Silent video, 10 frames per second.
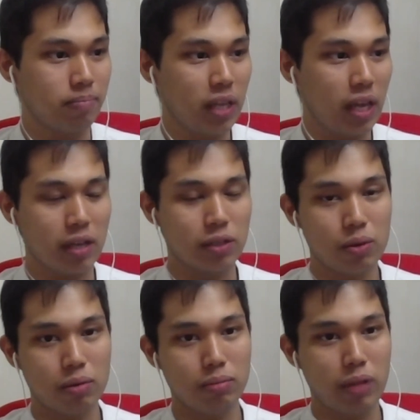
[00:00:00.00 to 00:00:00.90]
yeah,
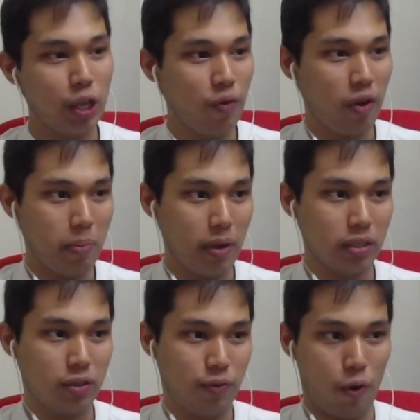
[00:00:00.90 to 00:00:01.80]
so thank you very
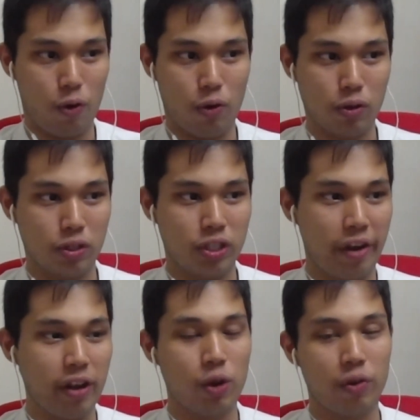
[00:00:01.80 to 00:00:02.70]
much for
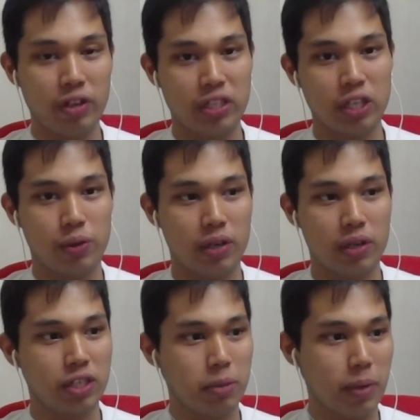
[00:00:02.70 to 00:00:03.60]
sharing your research with us,
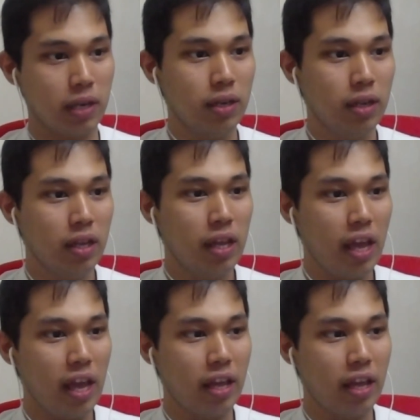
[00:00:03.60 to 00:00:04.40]
Shi Mun. And